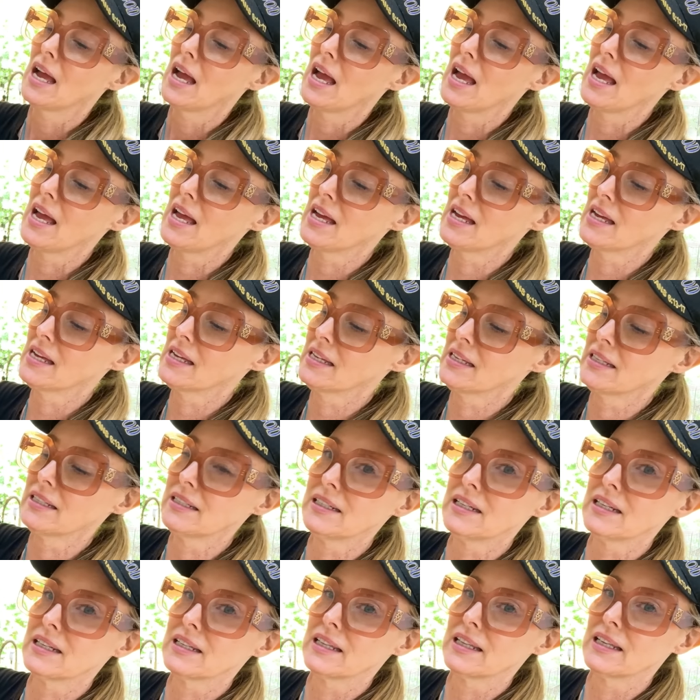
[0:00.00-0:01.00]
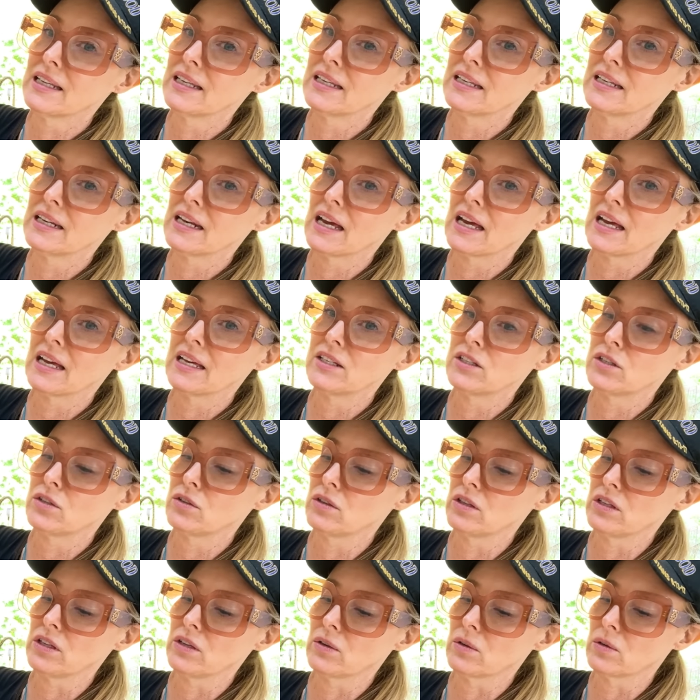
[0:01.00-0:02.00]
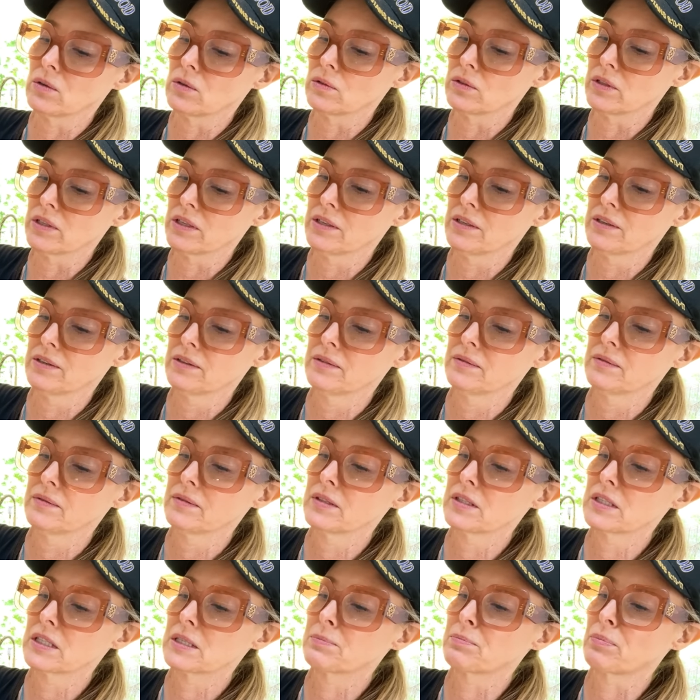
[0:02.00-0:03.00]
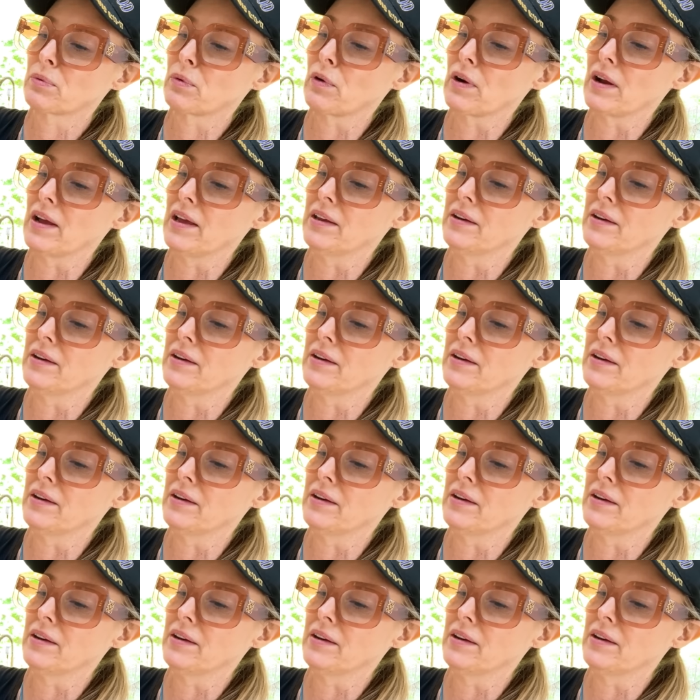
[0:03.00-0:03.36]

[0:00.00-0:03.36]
and then I do the old spread.